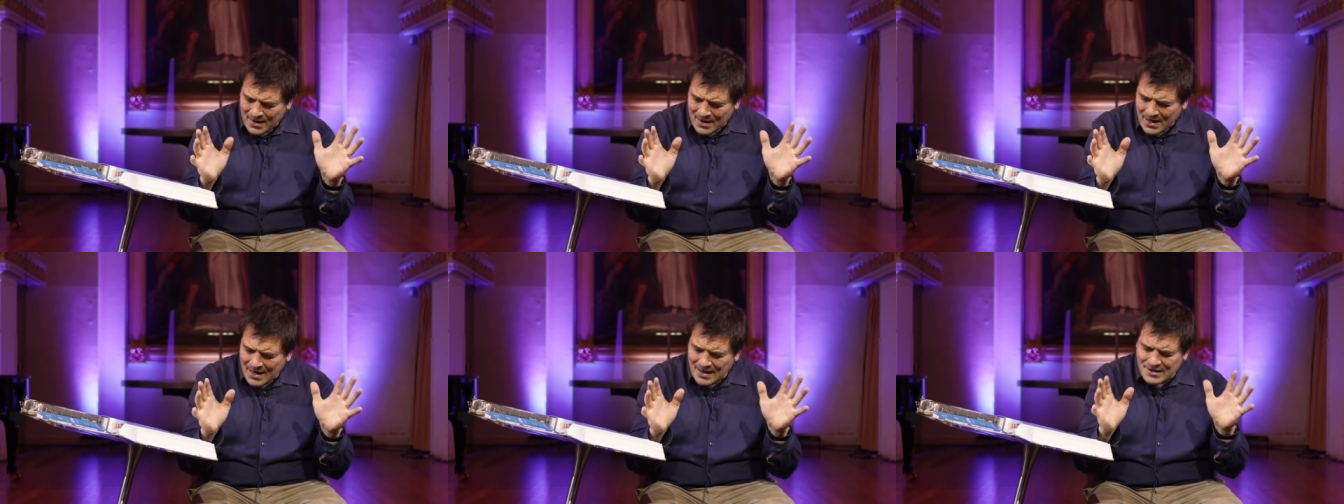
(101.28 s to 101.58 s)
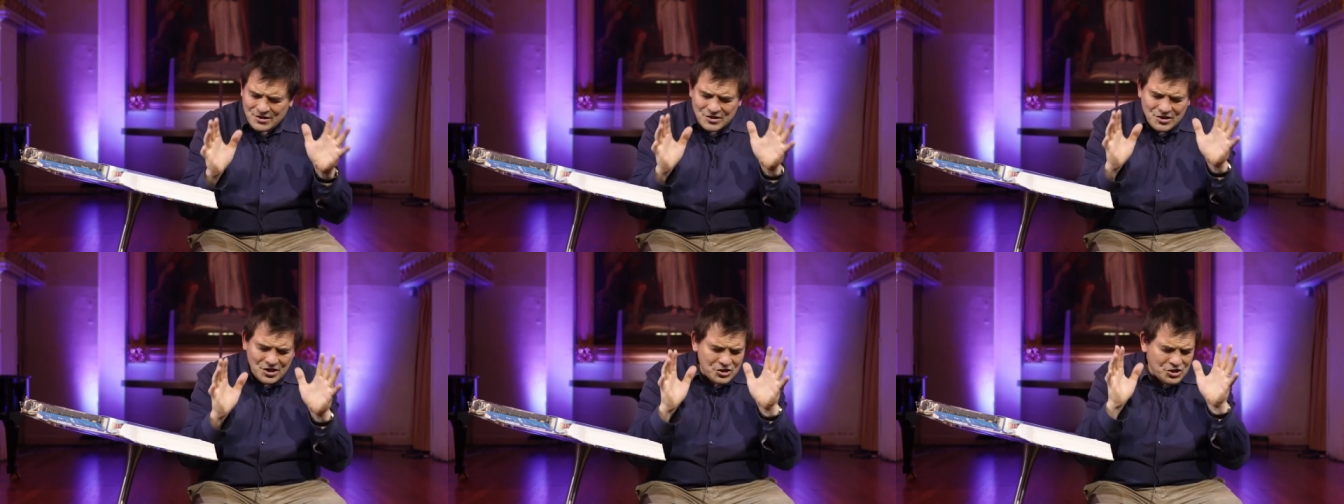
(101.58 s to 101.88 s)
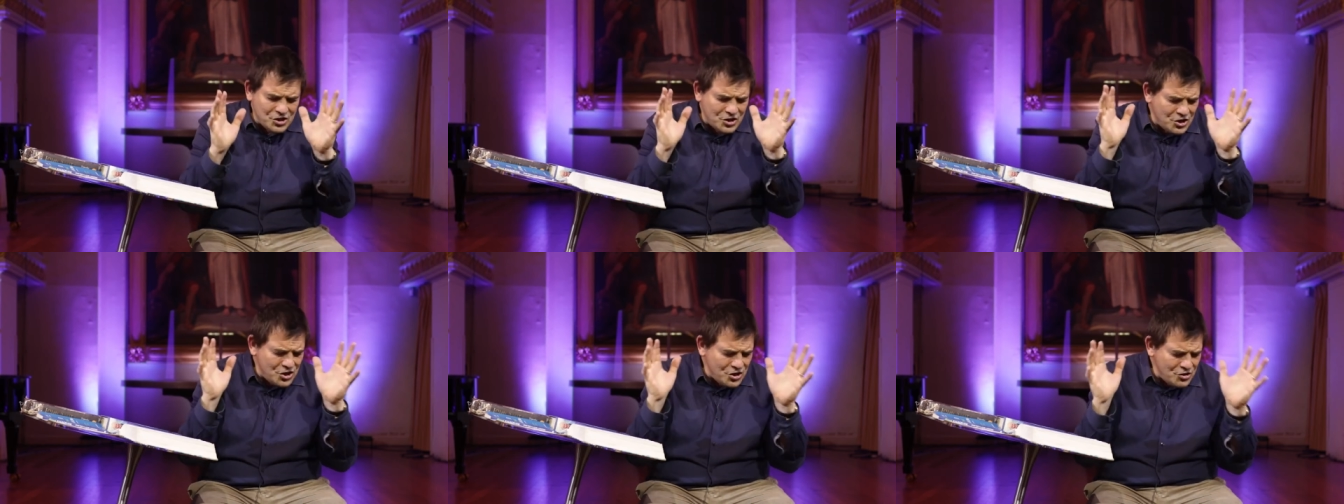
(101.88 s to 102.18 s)
It's
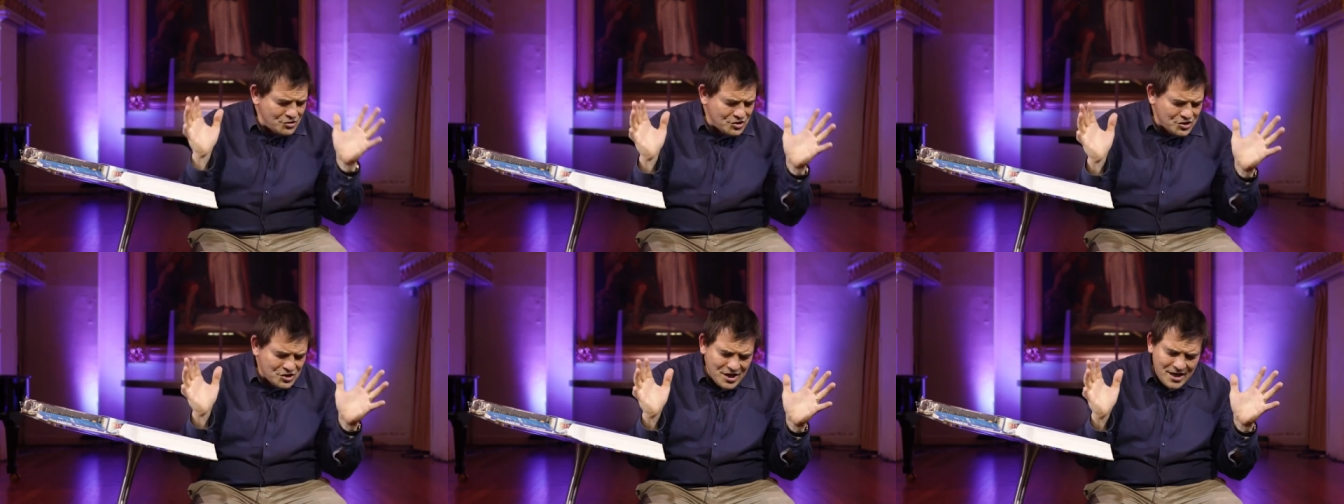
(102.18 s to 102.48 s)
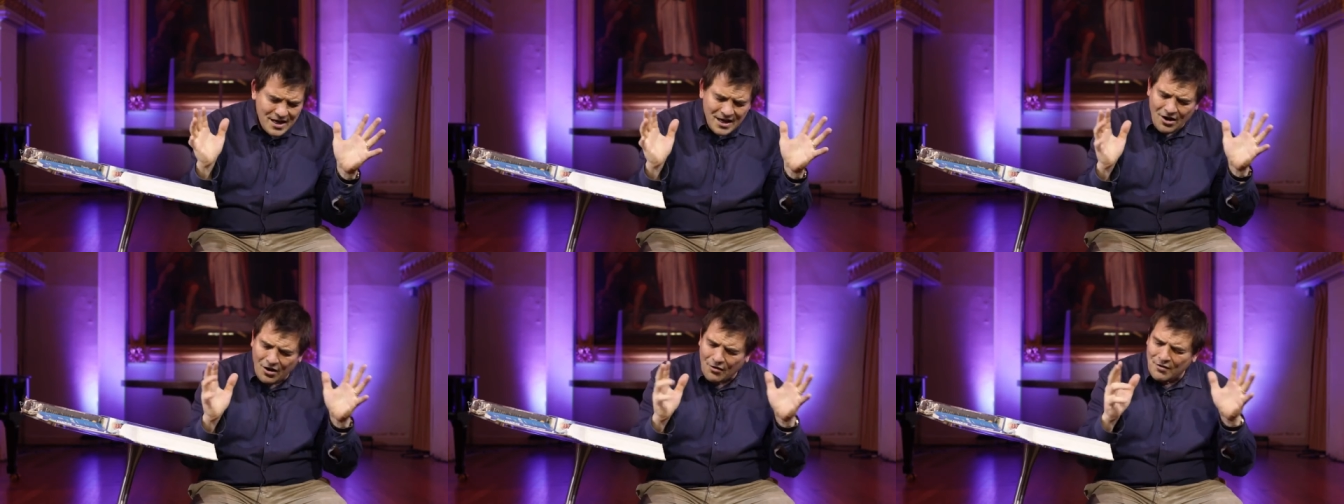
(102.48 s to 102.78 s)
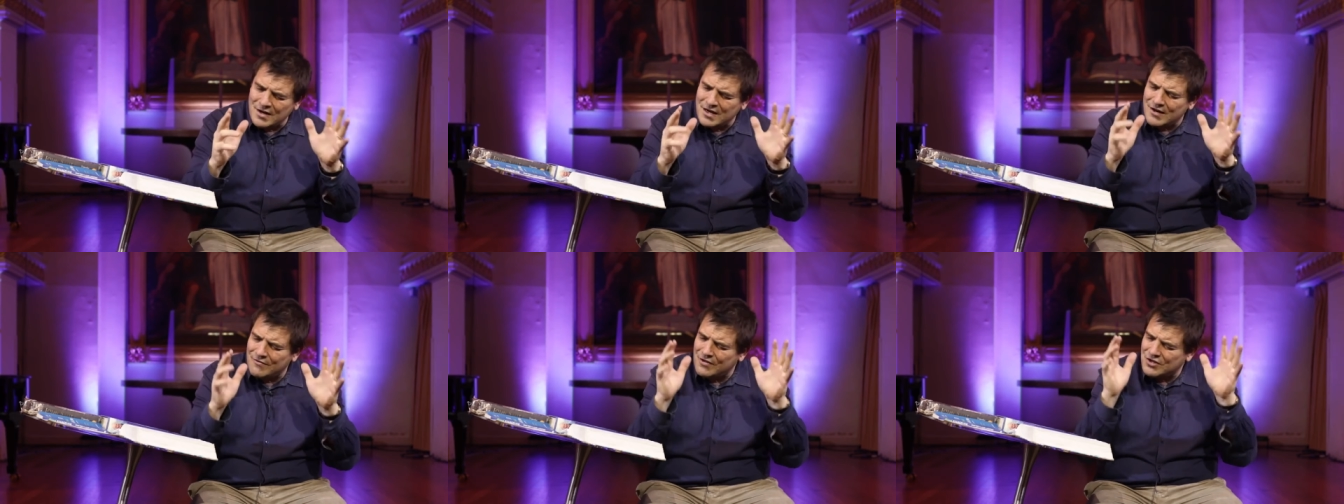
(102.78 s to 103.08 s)
such a huge thing in our
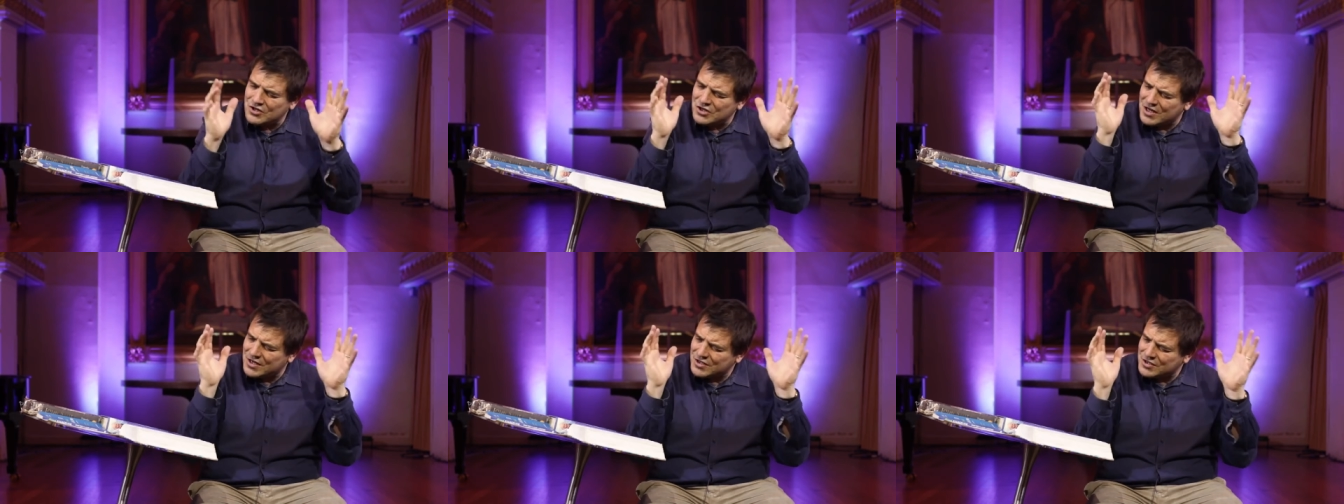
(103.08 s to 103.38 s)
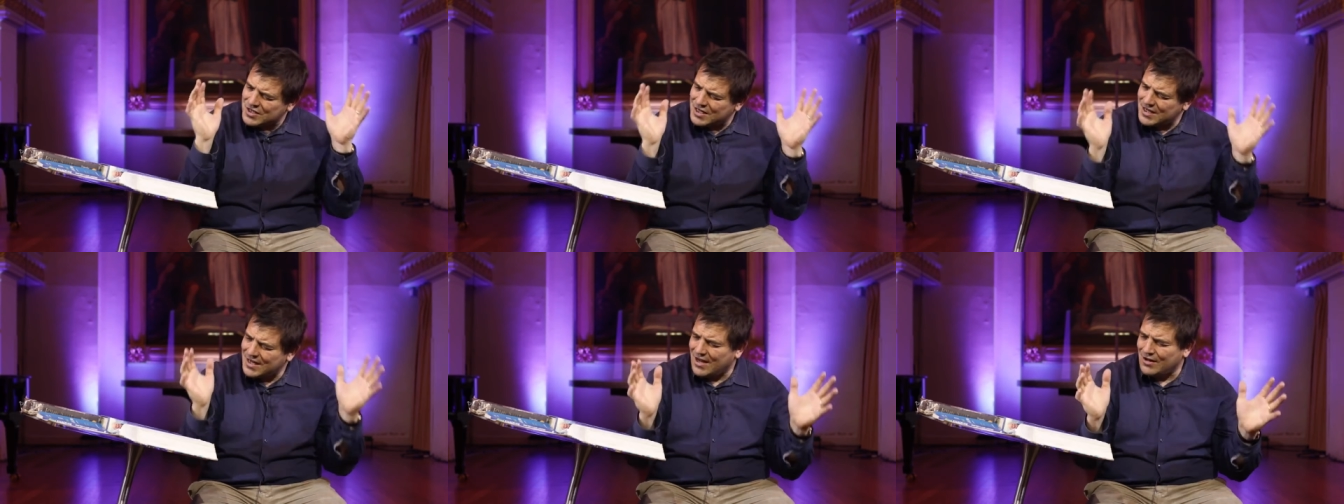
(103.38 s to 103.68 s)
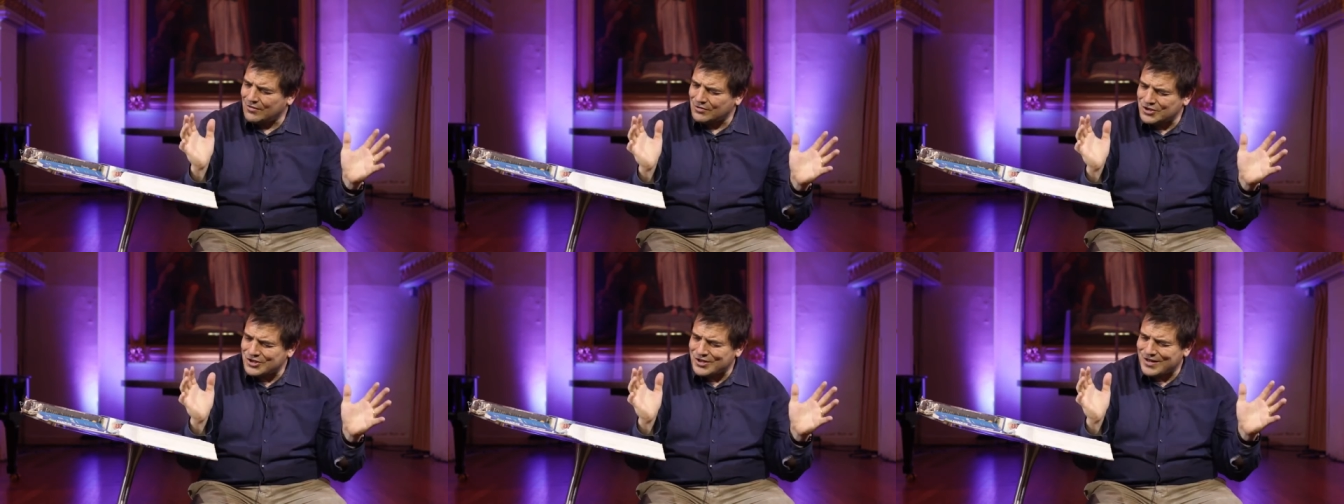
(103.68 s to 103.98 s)
individualistic
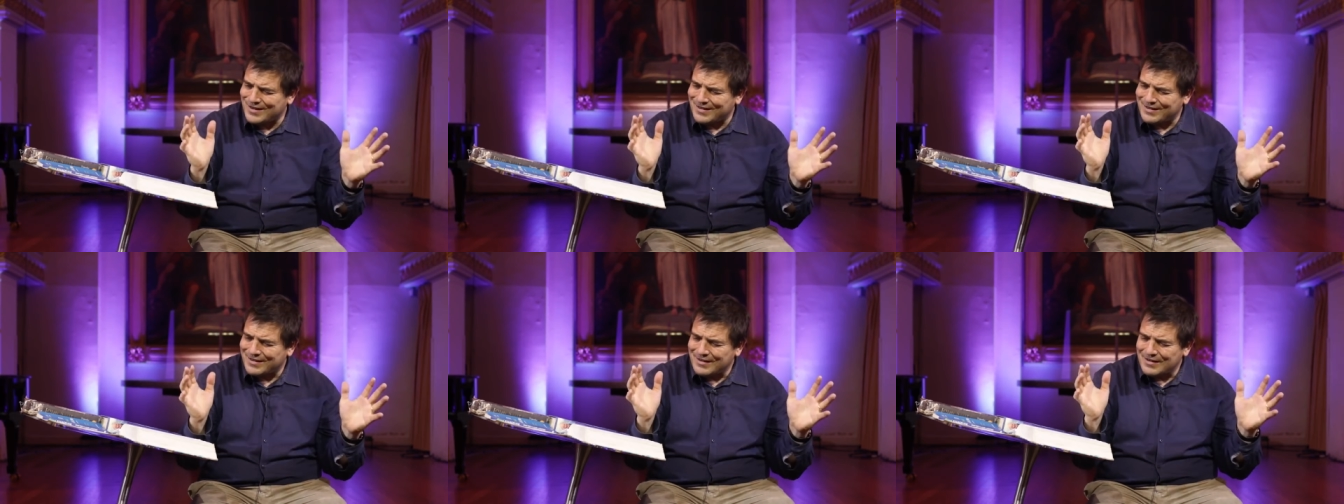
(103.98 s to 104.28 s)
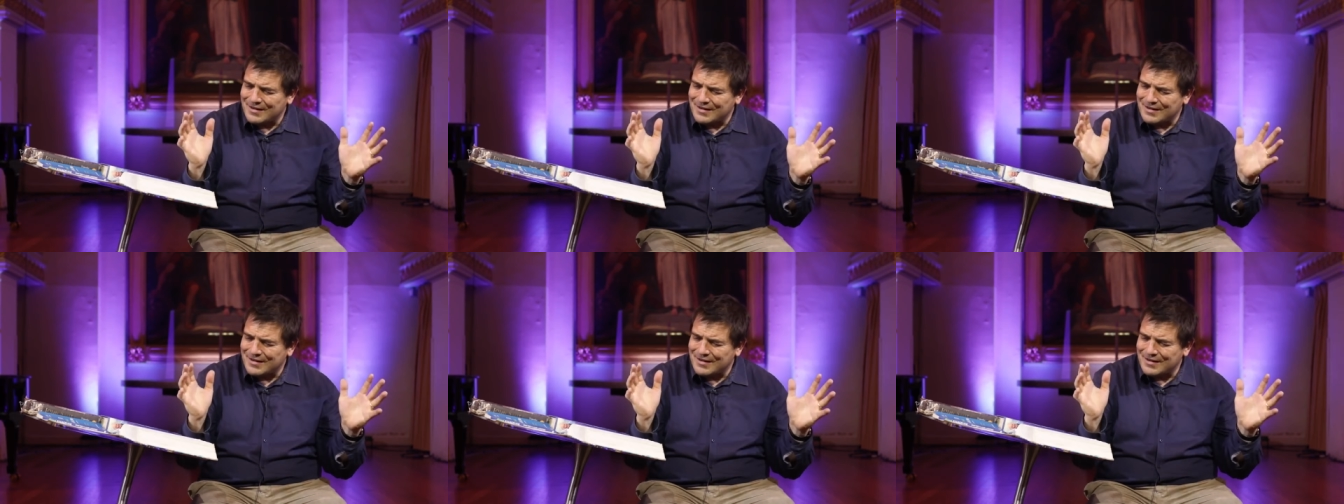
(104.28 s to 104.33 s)
culture